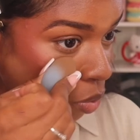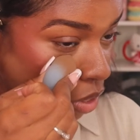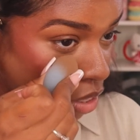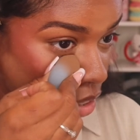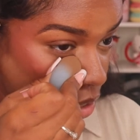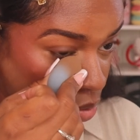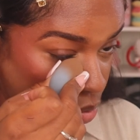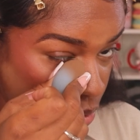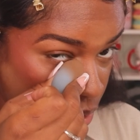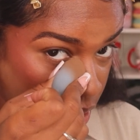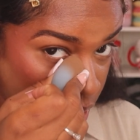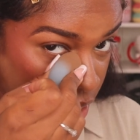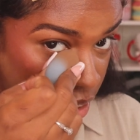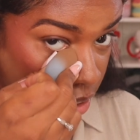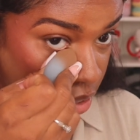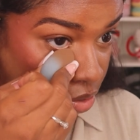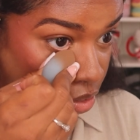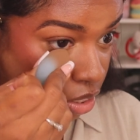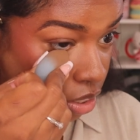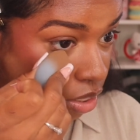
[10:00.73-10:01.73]
We don't want
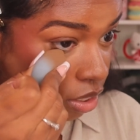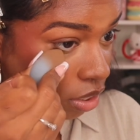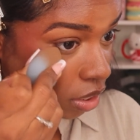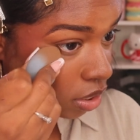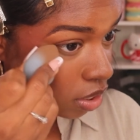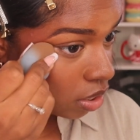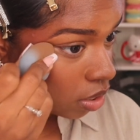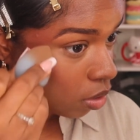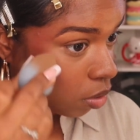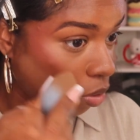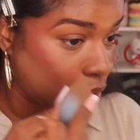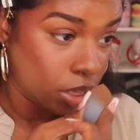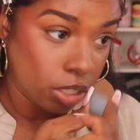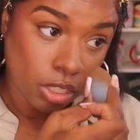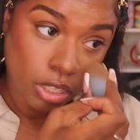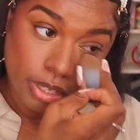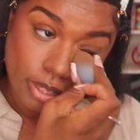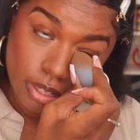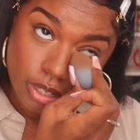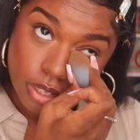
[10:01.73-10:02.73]
any creasing, so let's
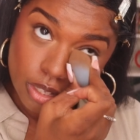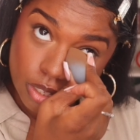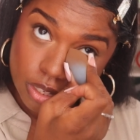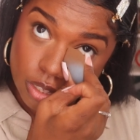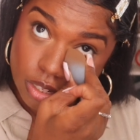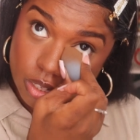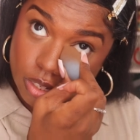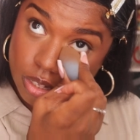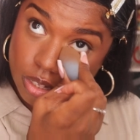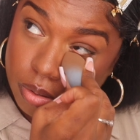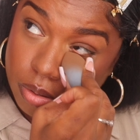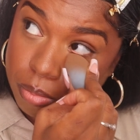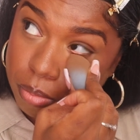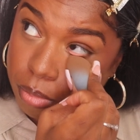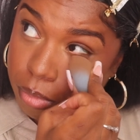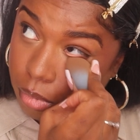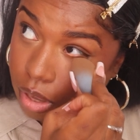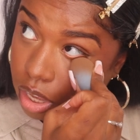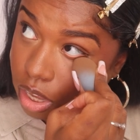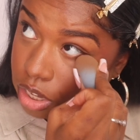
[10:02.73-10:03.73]
just
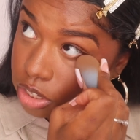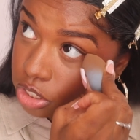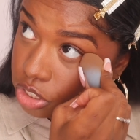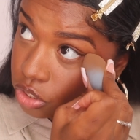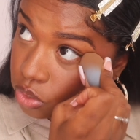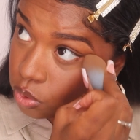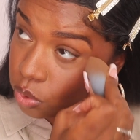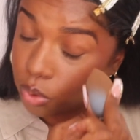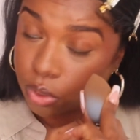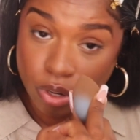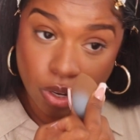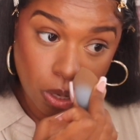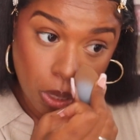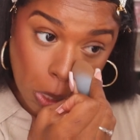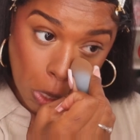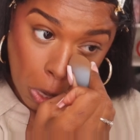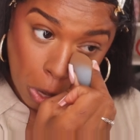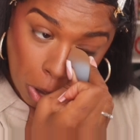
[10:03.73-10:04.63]
make sure